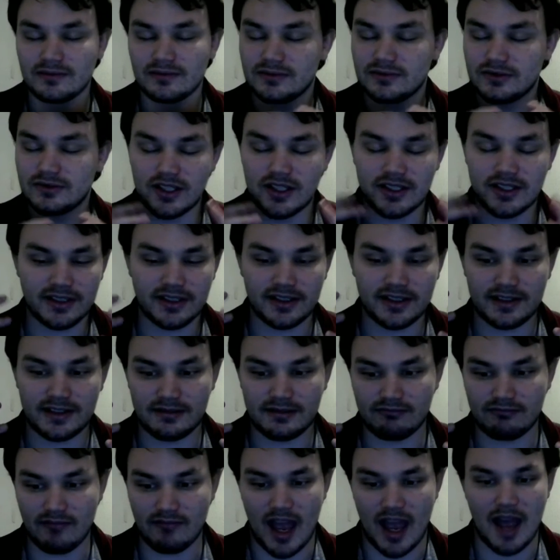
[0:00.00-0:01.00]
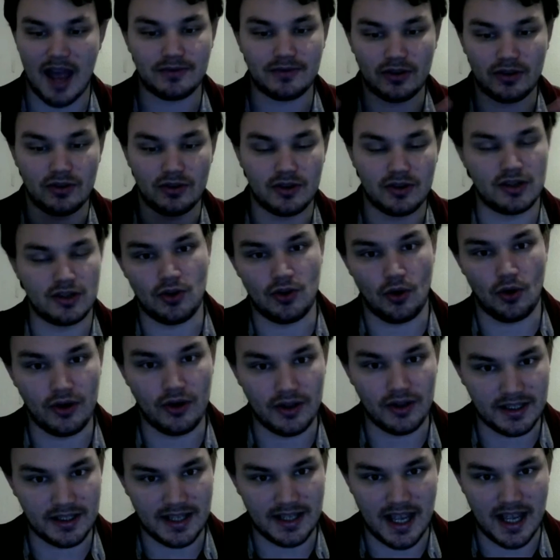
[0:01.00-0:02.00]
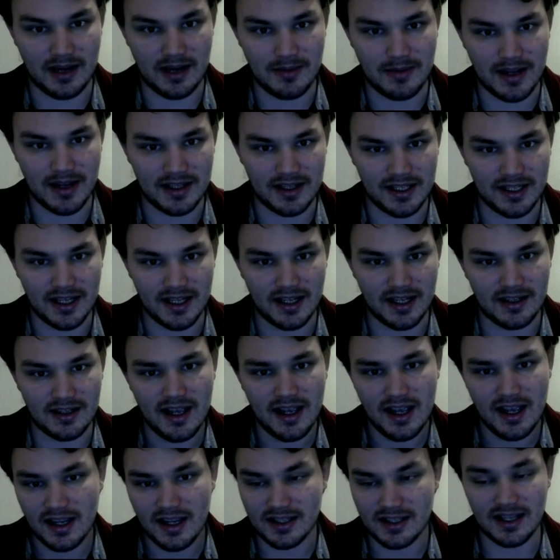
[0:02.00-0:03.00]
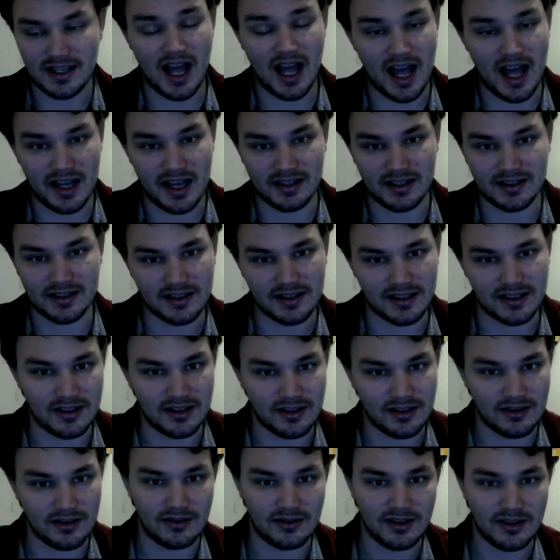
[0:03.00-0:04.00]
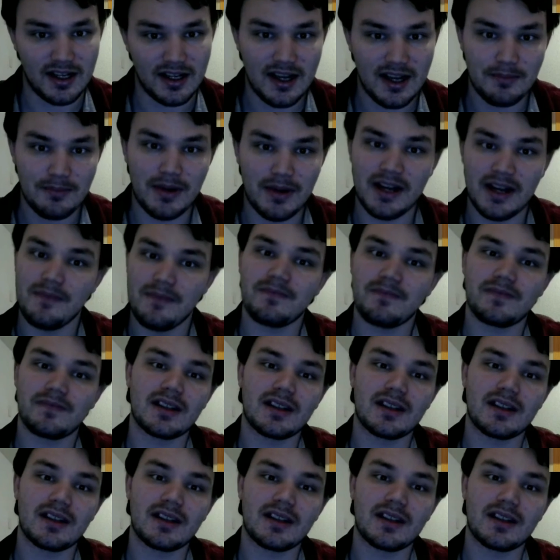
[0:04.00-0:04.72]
just absolutely adore this anime in the end, because I honestly do. But